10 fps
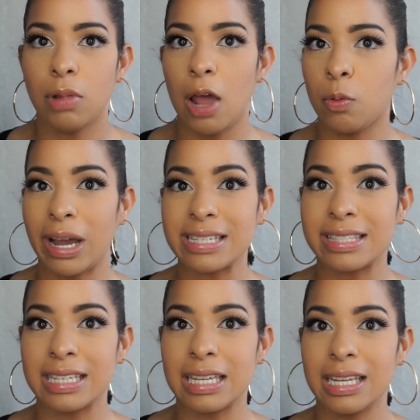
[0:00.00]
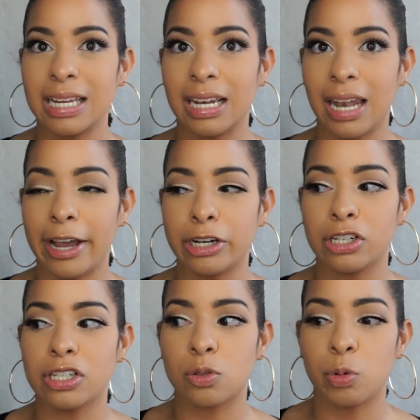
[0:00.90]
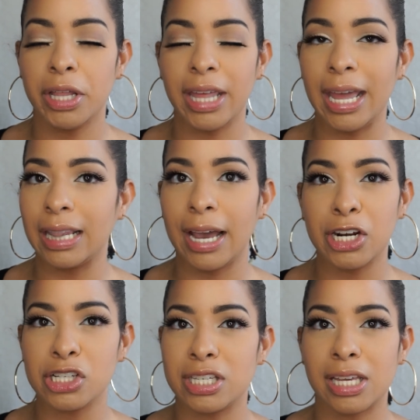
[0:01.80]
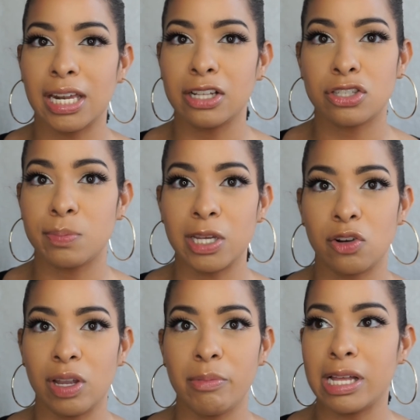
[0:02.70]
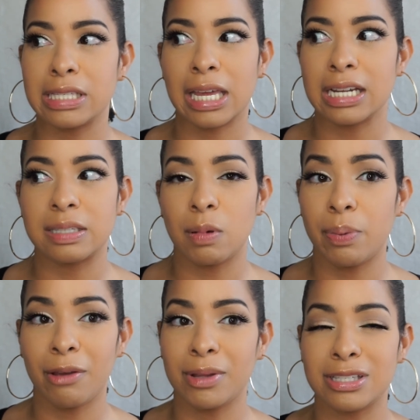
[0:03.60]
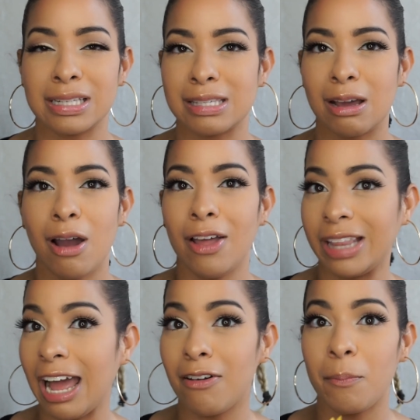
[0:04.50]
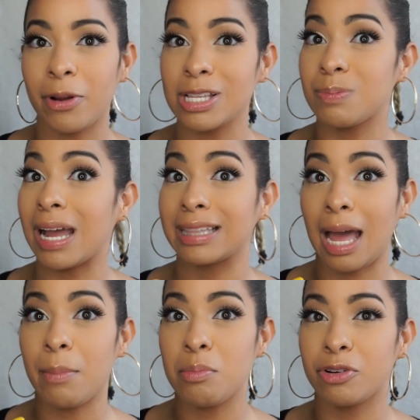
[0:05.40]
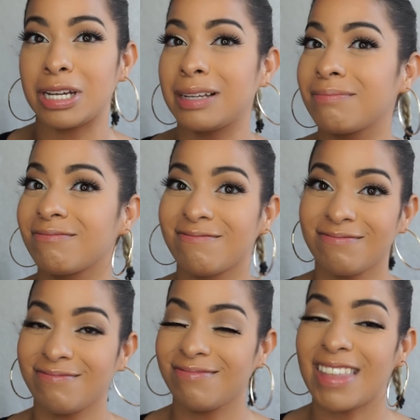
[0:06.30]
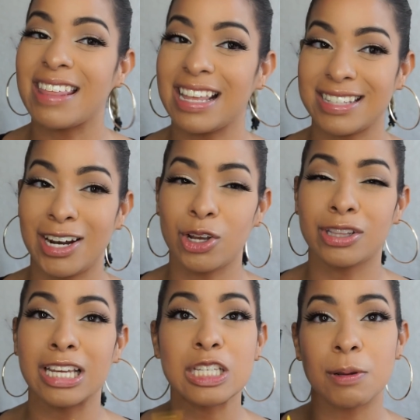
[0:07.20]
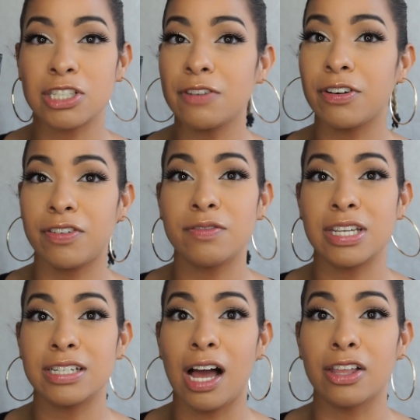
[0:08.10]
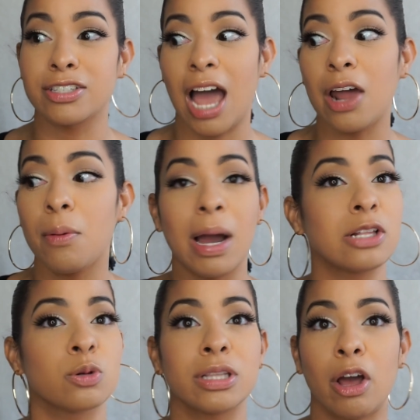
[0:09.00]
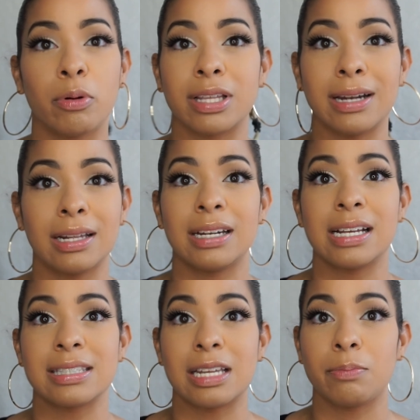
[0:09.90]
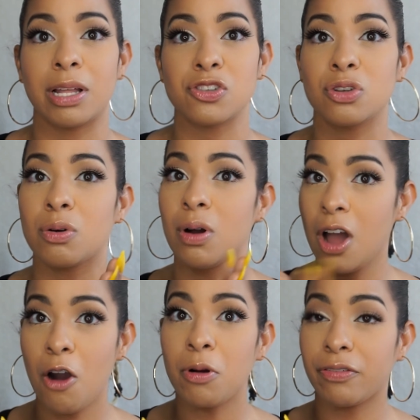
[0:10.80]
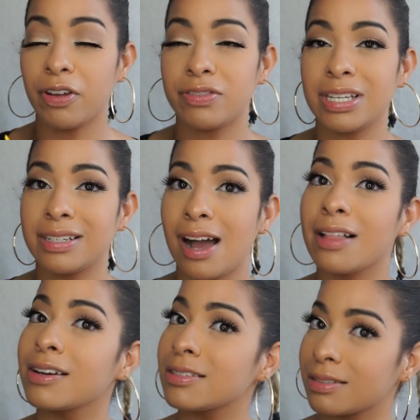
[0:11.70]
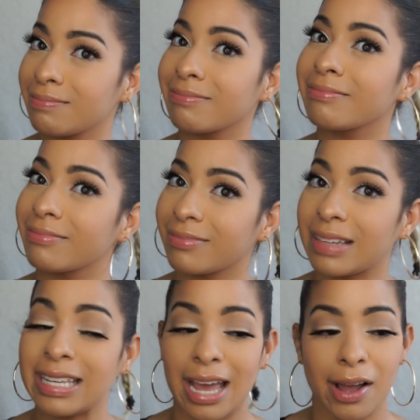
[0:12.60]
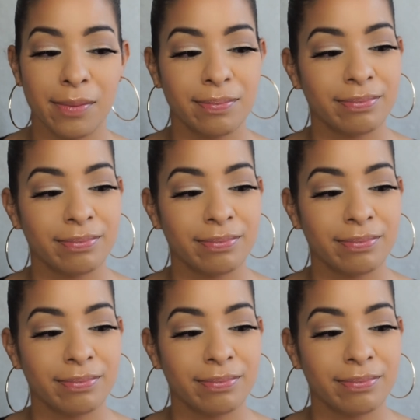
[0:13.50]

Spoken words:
NYC liners with a liner to get it to be creamy and to get it to be pigmented. So that brings back that memory. That's not a good thing, especially for $15. I don't mind doing that with a 99-cent pencil. With $15, yeah.